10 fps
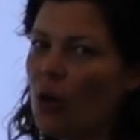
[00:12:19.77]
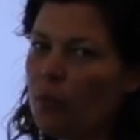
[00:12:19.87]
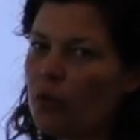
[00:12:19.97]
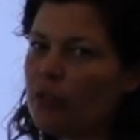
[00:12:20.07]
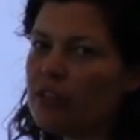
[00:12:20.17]

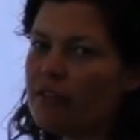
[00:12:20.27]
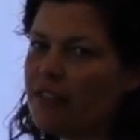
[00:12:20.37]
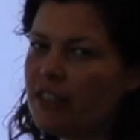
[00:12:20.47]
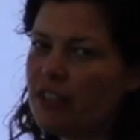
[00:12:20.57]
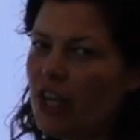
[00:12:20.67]
Pause the
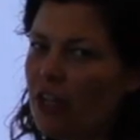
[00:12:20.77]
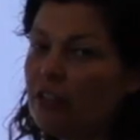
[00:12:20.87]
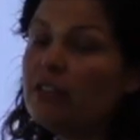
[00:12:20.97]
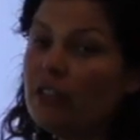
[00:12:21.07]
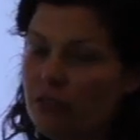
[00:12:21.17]

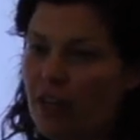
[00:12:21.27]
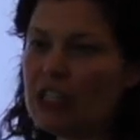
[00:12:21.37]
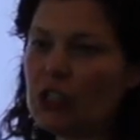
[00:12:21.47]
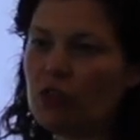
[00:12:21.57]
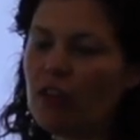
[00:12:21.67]
video,
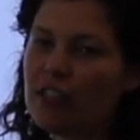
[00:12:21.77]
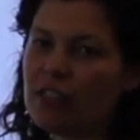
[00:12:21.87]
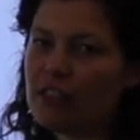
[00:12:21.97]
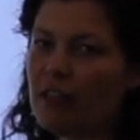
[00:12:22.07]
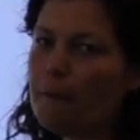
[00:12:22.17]
write your
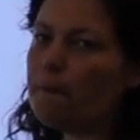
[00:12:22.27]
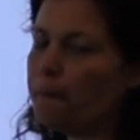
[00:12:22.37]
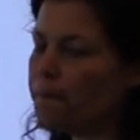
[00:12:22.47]
answer.